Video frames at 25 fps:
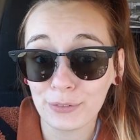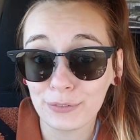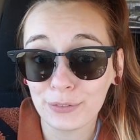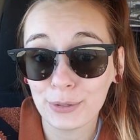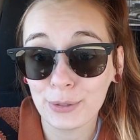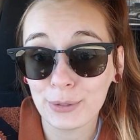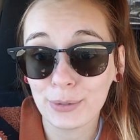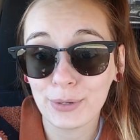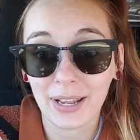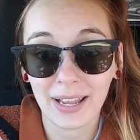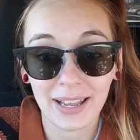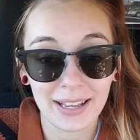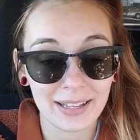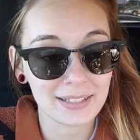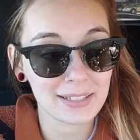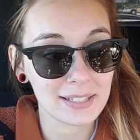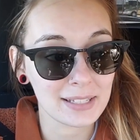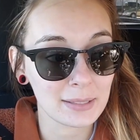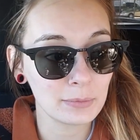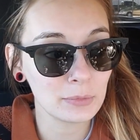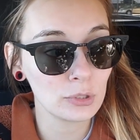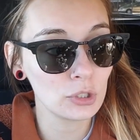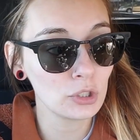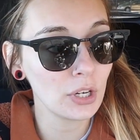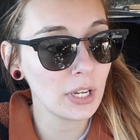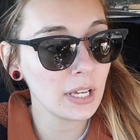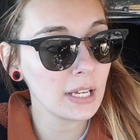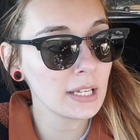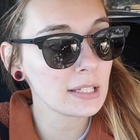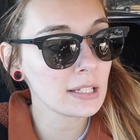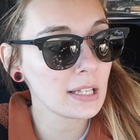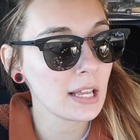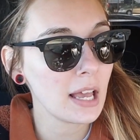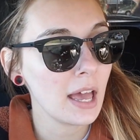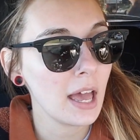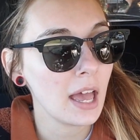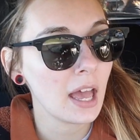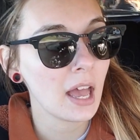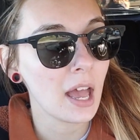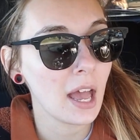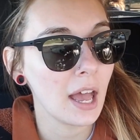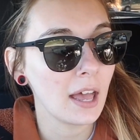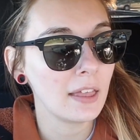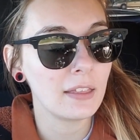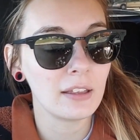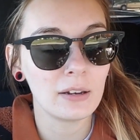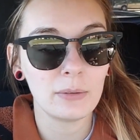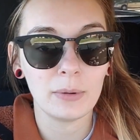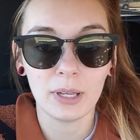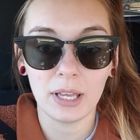food and some drinks
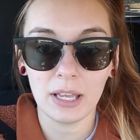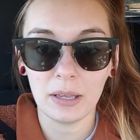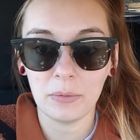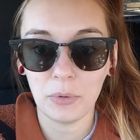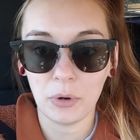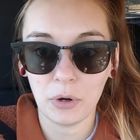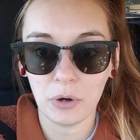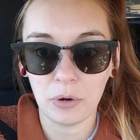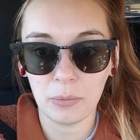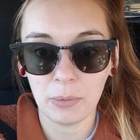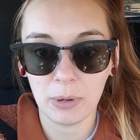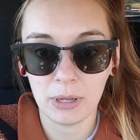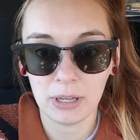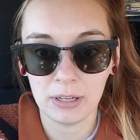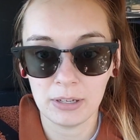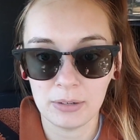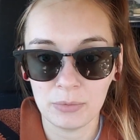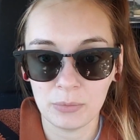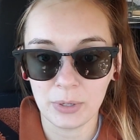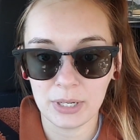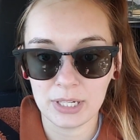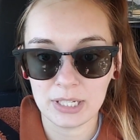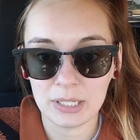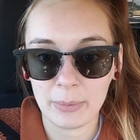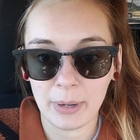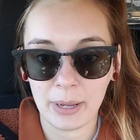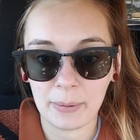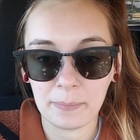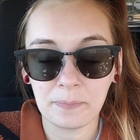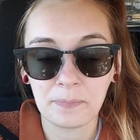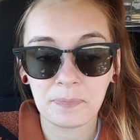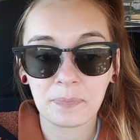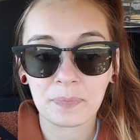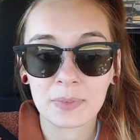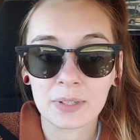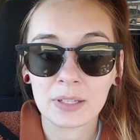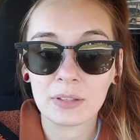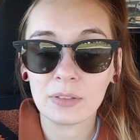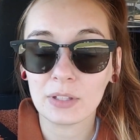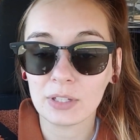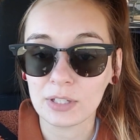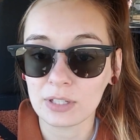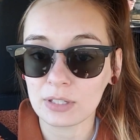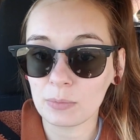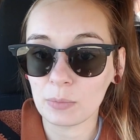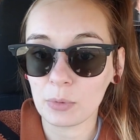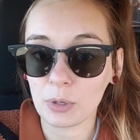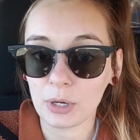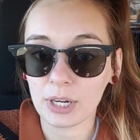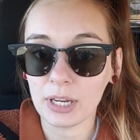and then we came home and went to bed.
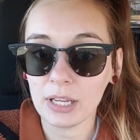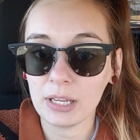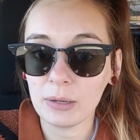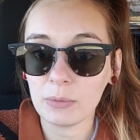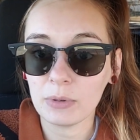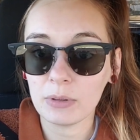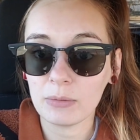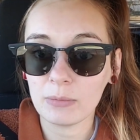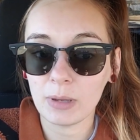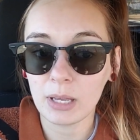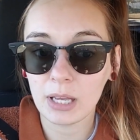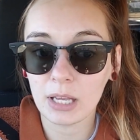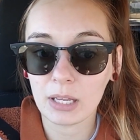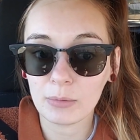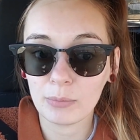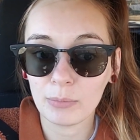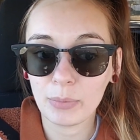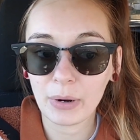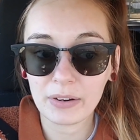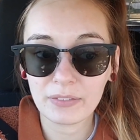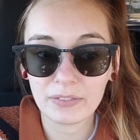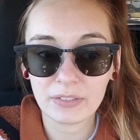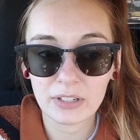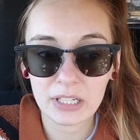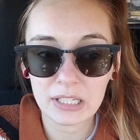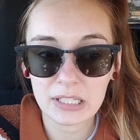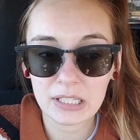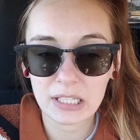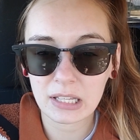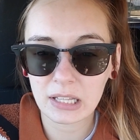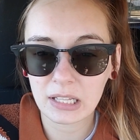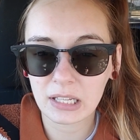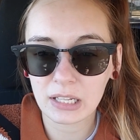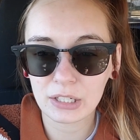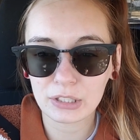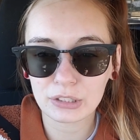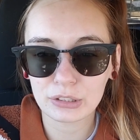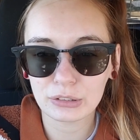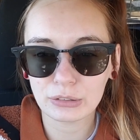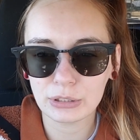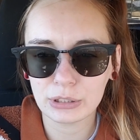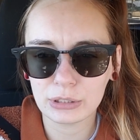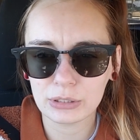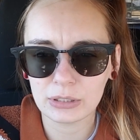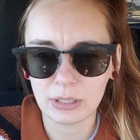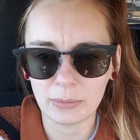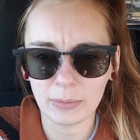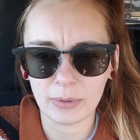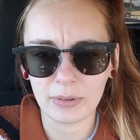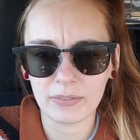This morning we made breakfast. I think I showed you
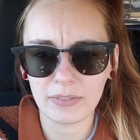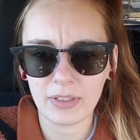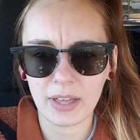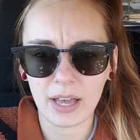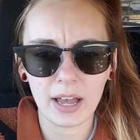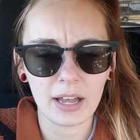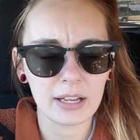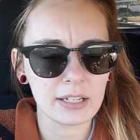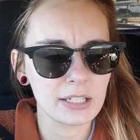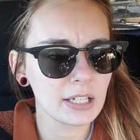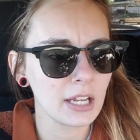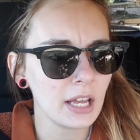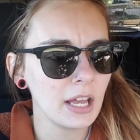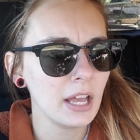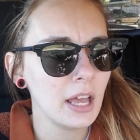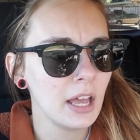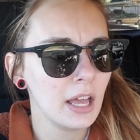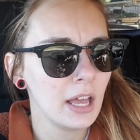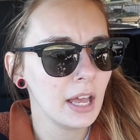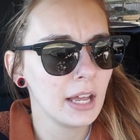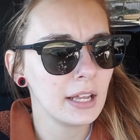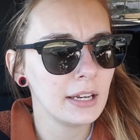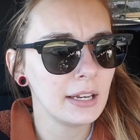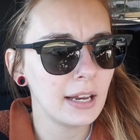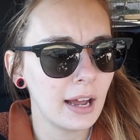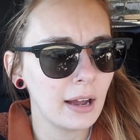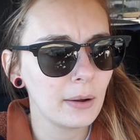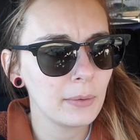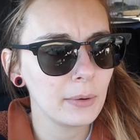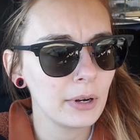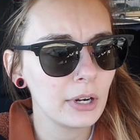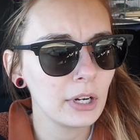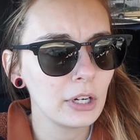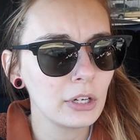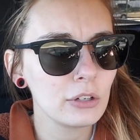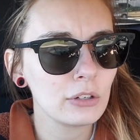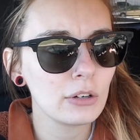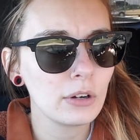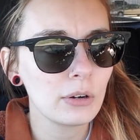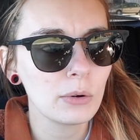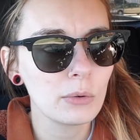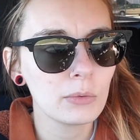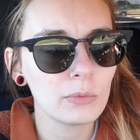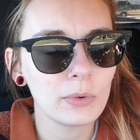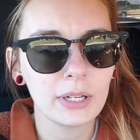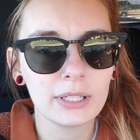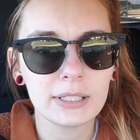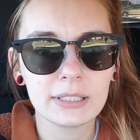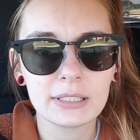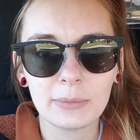some of that. Now we're gonna go
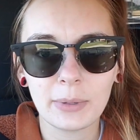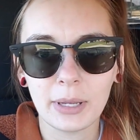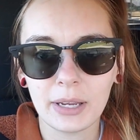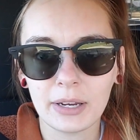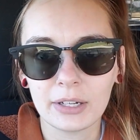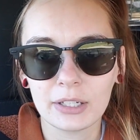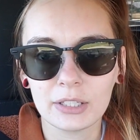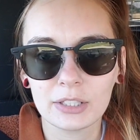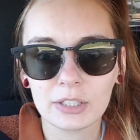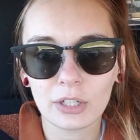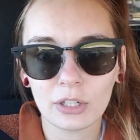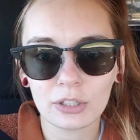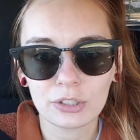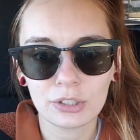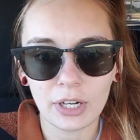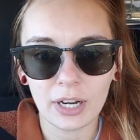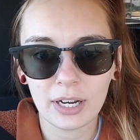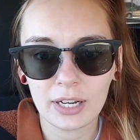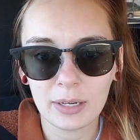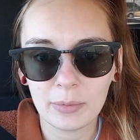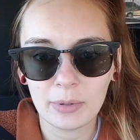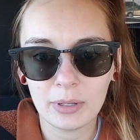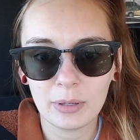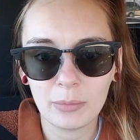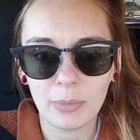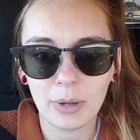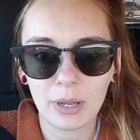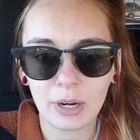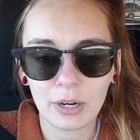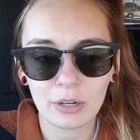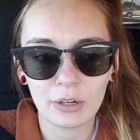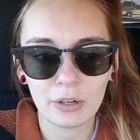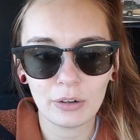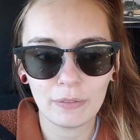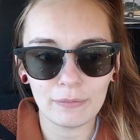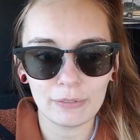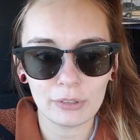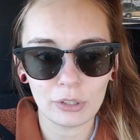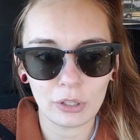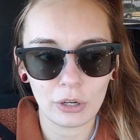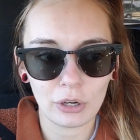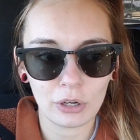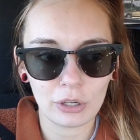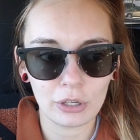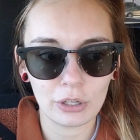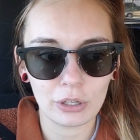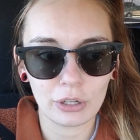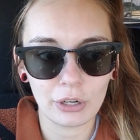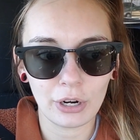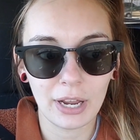run some errands. I'll try to be a better
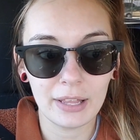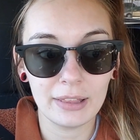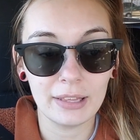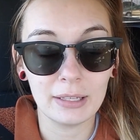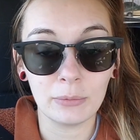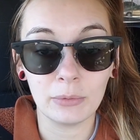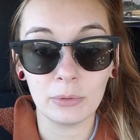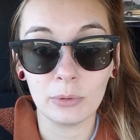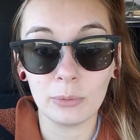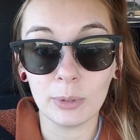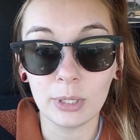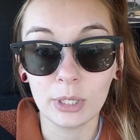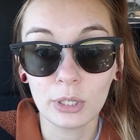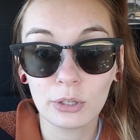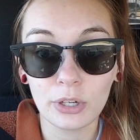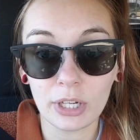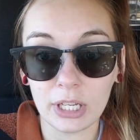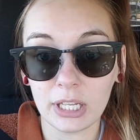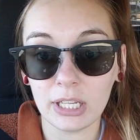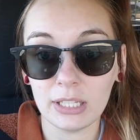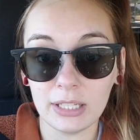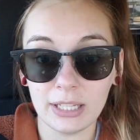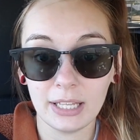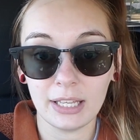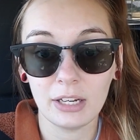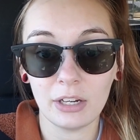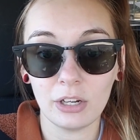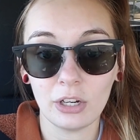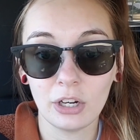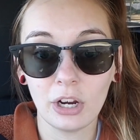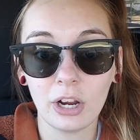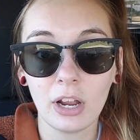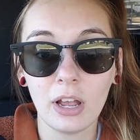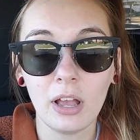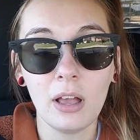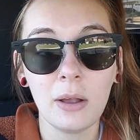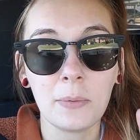vlogger and then when we Cricut later,